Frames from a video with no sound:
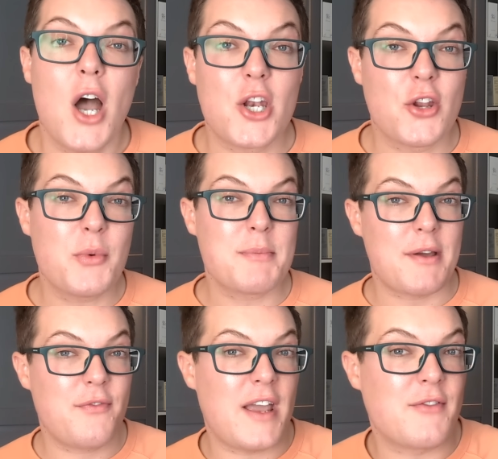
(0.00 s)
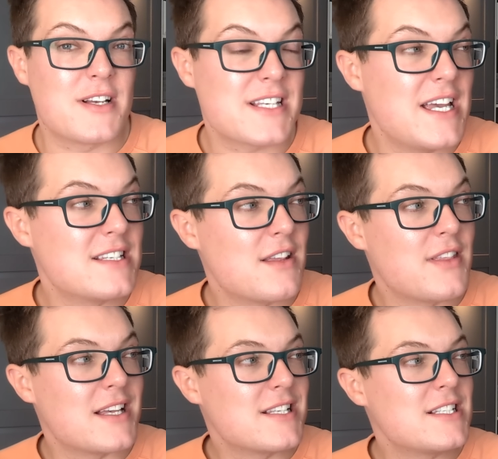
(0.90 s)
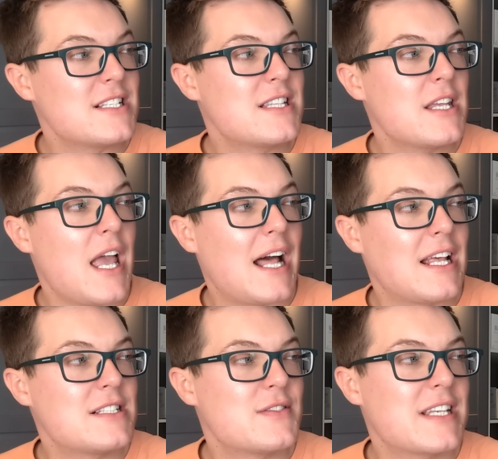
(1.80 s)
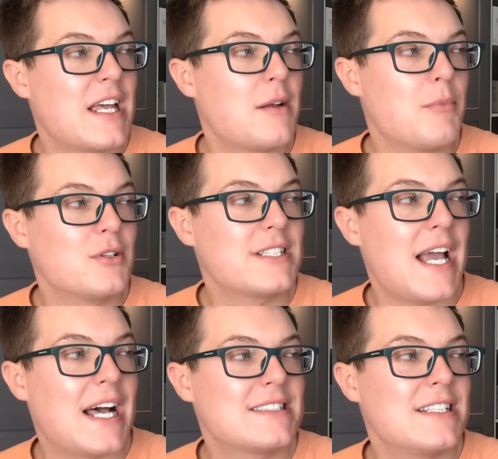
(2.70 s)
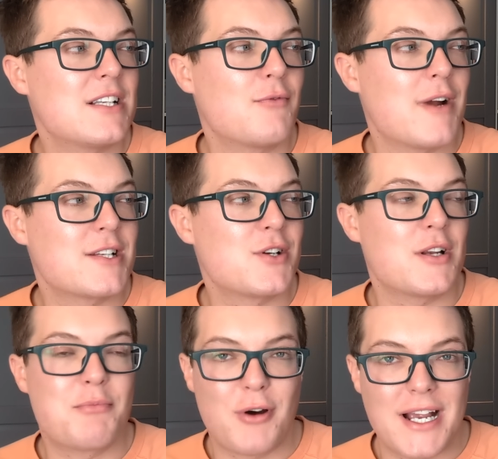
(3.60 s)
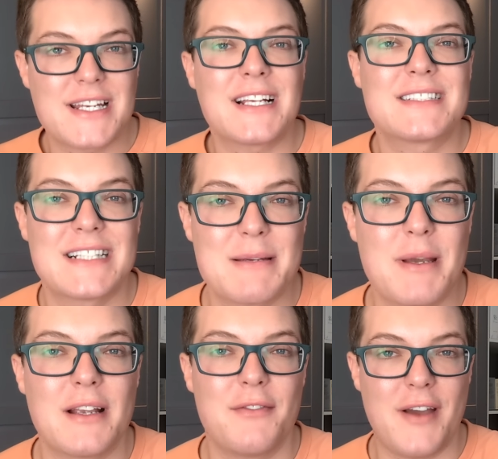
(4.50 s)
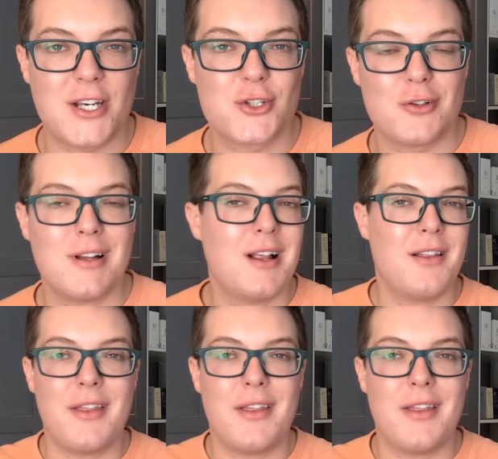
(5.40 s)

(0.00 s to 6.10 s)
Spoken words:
Another one of my favorites is this. This is the Allies of Skin Multi Acids and Retinoid Brightening Sleeping Facial.